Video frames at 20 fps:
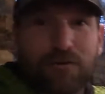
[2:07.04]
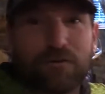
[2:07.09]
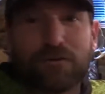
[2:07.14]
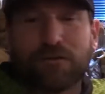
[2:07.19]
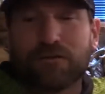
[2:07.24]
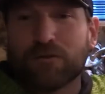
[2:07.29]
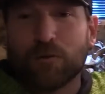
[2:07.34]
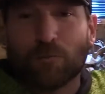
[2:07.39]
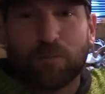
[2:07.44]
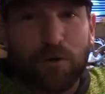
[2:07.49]

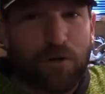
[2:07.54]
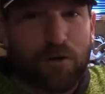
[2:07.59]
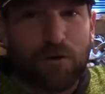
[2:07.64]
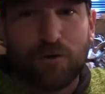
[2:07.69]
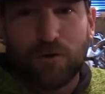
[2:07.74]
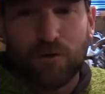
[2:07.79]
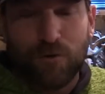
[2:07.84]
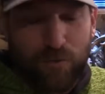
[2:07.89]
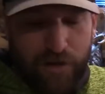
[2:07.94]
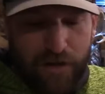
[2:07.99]
super
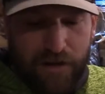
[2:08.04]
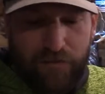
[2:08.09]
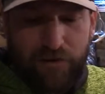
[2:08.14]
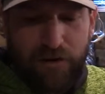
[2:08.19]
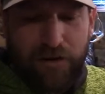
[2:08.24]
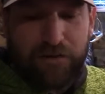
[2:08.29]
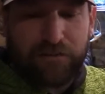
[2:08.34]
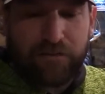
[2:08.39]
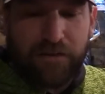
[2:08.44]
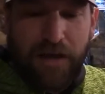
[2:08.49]
glue, whatever,
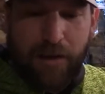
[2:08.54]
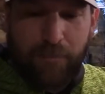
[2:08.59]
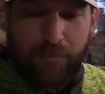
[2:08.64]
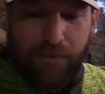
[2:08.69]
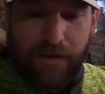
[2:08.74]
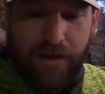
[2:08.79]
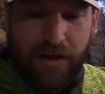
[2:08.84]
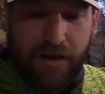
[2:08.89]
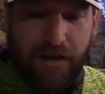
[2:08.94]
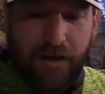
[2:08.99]
I just happen
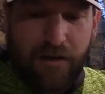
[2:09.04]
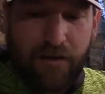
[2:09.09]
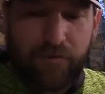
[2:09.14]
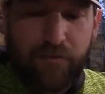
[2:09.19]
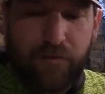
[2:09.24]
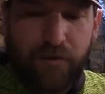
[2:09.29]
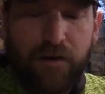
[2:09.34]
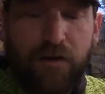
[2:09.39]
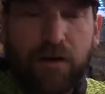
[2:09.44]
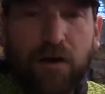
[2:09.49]
to have
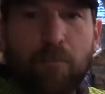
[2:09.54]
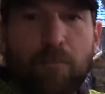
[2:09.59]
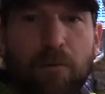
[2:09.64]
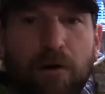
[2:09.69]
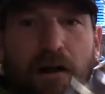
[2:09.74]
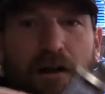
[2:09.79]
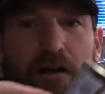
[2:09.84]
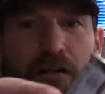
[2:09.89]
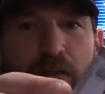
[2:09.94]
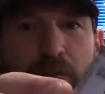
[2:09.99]
a
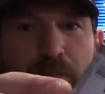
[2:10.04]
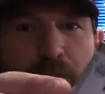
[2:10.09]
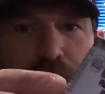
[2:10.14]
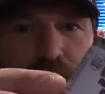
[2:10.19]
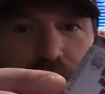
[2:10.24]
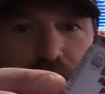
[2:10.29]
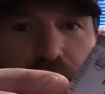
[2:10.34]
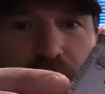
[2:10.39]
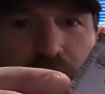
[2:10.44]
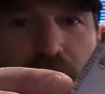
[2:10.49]
bottle of the
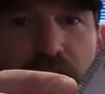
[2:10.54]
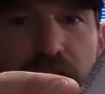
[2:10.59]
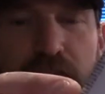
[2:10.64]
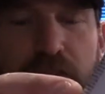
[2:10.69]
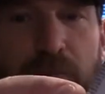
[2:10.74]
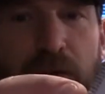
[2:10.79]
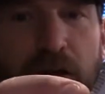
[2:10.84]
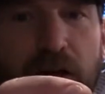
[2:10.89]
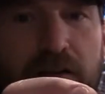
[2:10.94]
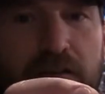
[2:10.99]
PVC
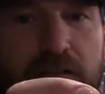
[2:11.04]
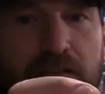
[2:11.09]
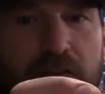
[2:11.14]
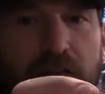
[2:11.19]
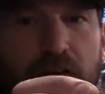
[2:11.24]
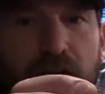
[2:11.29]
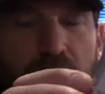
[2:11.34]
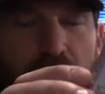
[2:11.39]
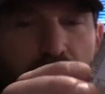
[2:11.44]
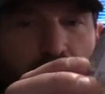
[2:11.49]
cement.
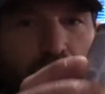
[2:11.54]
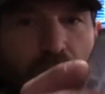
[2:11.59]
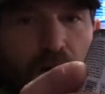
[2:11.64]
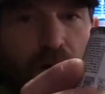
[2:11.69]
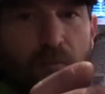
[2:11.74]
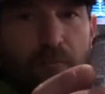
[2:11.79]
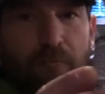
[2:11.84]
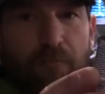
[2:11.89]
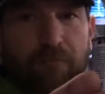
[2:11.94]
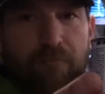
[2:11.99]

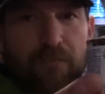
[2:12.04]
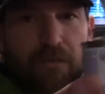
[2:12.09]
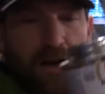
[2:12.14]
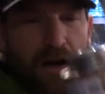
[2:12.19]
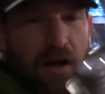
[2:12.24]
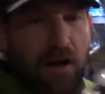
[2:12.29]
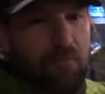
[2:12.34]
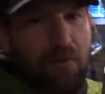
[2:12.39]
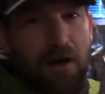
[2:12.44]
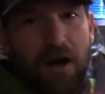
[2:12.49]
I'm
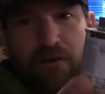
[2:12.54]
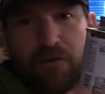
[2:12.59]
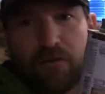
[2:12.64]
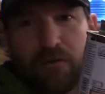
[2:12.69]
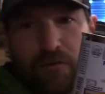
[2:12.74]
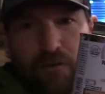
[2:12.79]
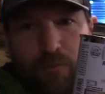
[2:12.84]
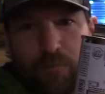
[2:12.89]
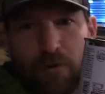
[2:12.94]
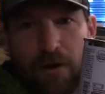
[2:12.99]
not
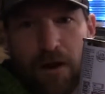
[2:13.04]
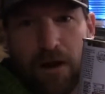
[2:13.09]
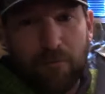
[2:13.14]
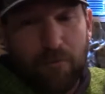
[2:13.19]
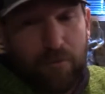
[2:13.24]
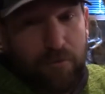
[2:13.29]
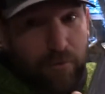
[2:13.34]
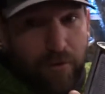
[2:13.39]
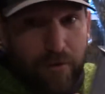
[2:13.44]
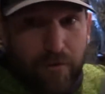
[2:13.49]
using a
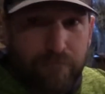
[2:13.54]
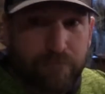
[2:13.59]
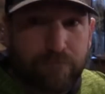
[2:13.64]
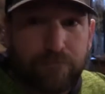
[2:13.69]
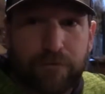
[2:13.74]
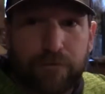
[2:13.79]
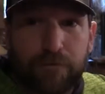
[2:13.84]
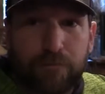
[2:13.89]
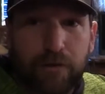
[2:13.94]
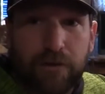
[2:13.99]
primer, well,
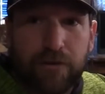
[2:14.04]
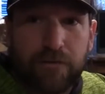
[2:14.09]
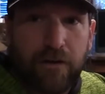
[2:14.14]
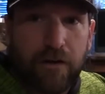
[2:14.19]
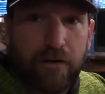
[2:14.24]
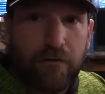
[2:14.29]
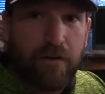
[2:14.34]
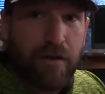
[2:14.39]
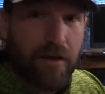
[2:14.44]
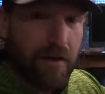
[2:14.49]
just because I
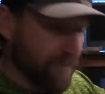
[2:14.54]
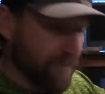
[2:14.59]
don't have